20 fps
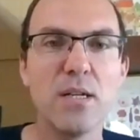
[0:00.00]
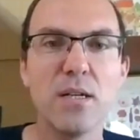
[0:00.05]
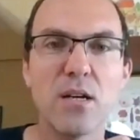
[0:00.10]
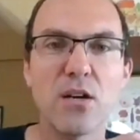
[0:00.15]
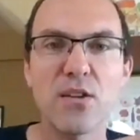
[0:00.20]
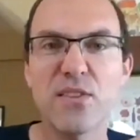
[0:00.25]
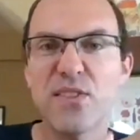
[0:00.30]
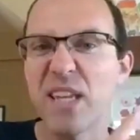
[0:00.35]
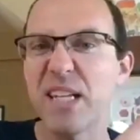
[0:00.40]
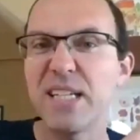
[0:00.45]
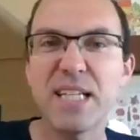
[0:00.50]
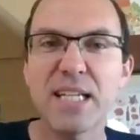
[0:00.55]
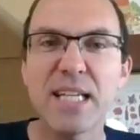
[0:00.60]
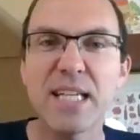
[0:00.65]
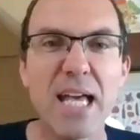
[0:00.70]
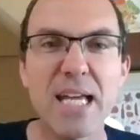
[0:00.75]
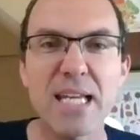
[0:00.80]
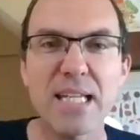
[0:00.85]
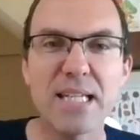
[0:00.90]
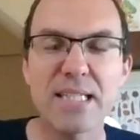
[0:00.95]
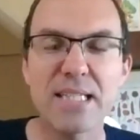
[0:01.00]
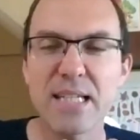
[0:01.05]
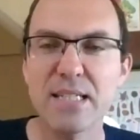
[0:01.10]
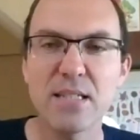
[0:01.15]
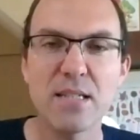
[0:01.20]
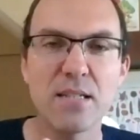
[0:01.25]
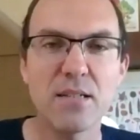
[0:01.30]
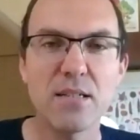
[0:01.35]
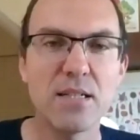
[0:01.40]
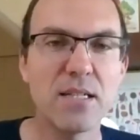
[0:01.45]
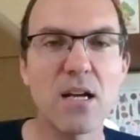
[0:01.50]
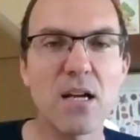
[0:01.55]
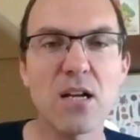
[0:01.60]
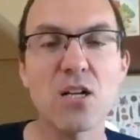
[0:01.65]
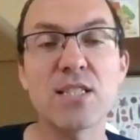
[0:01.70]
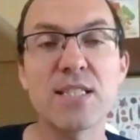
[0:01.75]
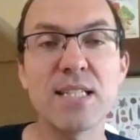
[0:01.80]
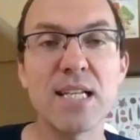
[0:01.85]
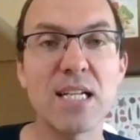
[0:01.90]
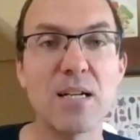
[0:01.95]
authenticated and are
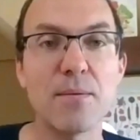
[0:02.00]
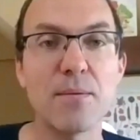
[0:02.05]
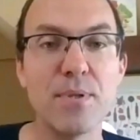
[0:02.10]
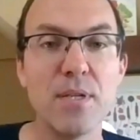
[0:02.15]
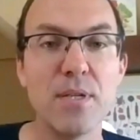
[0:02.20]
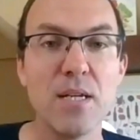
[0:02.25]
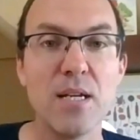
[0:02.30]
set up.